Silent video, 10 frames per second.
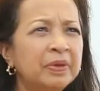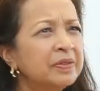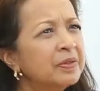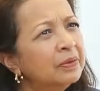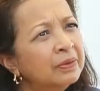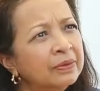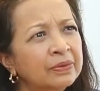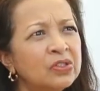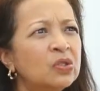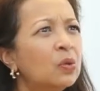
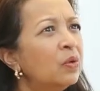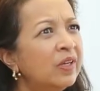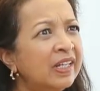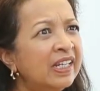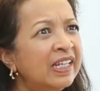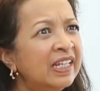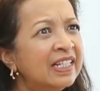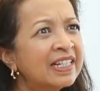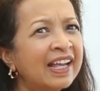personal stories.